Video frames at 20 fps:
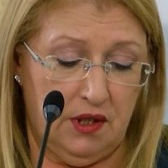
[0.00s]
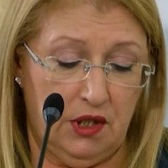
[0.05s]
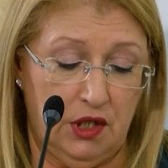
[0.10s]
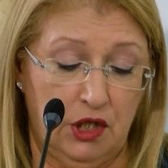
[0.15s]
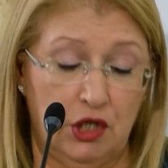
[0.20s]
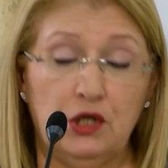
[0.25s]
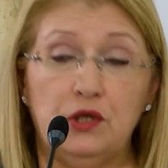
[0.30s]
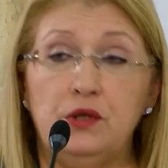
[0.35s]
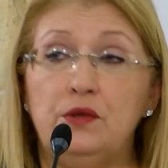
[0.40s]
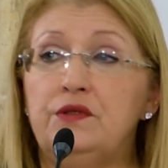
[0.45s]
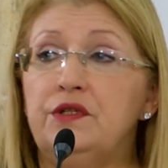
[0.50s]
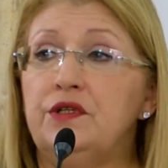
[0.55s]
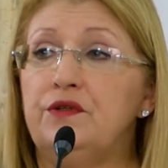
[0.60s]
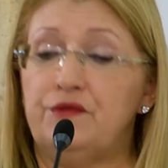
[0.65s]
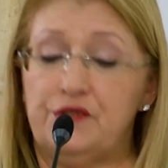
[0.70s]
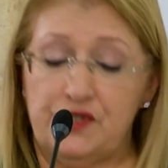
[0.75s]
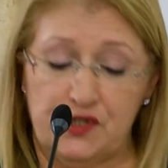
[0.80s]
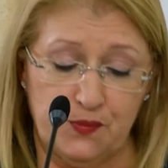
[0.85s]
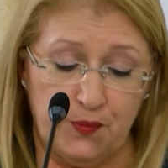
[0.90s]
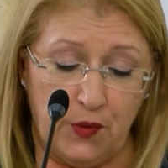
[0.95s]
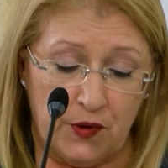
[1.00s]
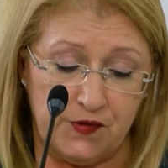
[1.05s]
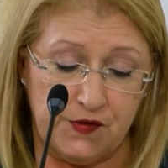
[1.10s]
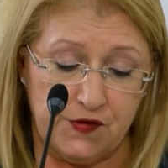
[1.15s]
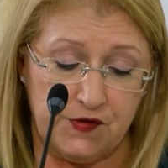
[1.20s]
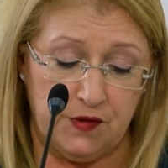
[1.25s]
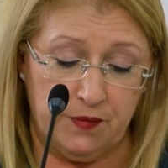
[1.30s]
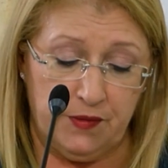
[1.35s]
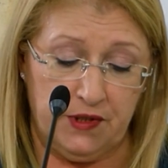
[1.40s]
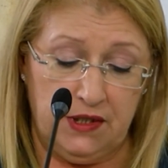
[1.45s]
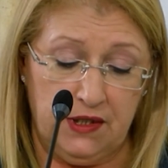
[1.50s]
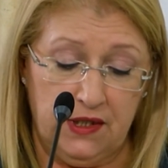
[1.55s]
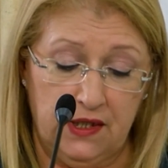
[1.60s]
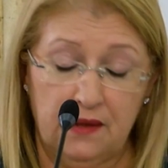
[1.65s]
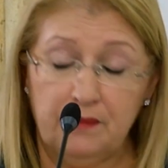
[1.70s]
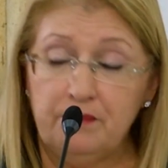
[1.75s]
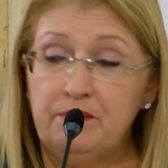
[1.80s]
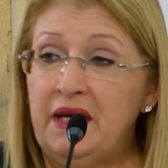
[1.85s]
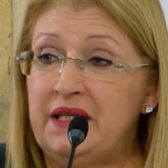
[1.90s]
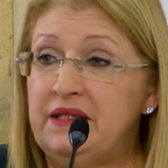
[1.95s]
including responsible
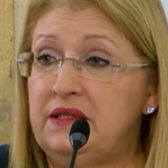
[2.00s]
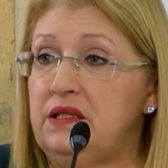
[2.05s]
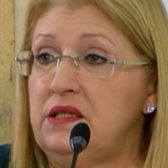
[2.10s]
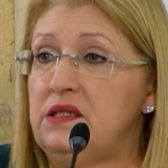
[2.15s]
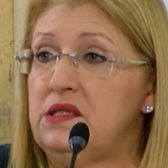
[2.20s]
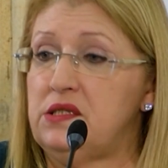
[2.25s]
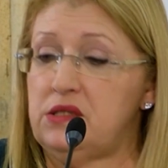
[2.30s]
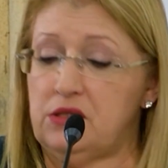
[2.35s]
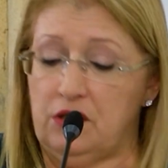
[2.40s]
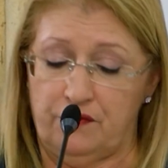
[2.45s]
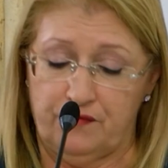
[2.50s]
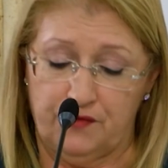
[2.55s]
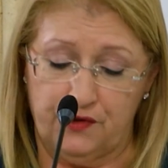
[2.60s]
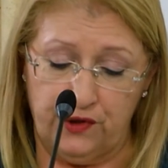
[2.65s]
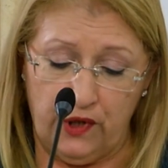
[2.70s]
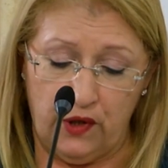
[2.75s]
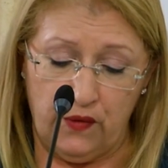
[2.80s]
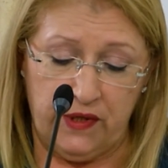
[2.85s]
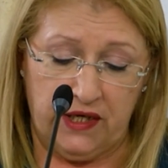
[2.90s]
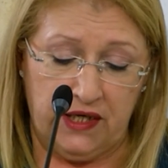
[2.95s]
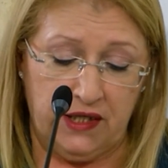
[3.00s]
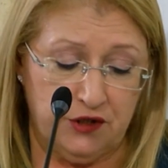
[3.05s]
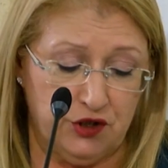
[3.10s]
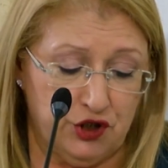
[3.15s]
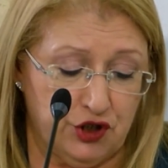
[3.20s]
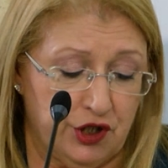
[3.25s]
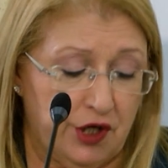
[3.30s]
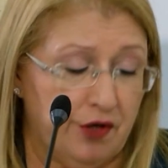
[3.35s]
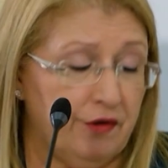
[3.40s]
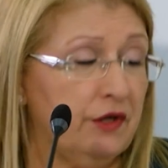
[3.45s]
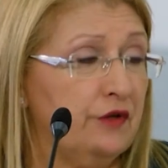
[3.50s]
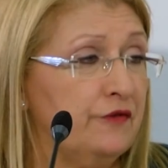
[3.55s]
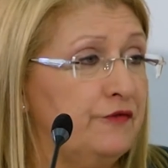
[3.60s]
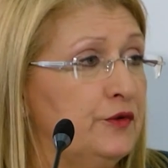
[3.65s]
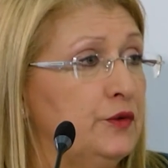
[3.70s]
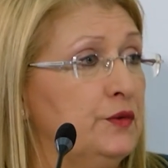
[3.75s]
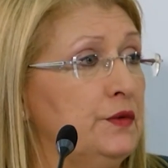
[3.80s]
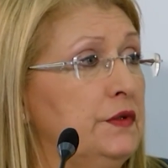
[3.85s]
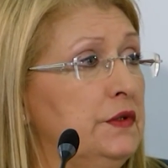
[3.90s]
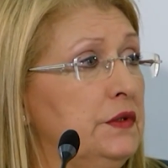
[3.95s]
methods of growing and sharing
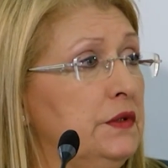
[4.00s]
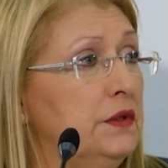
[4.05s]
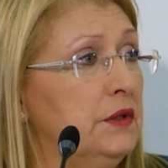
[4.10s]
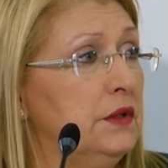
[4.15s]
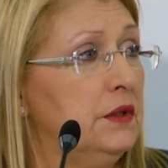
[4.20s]
food,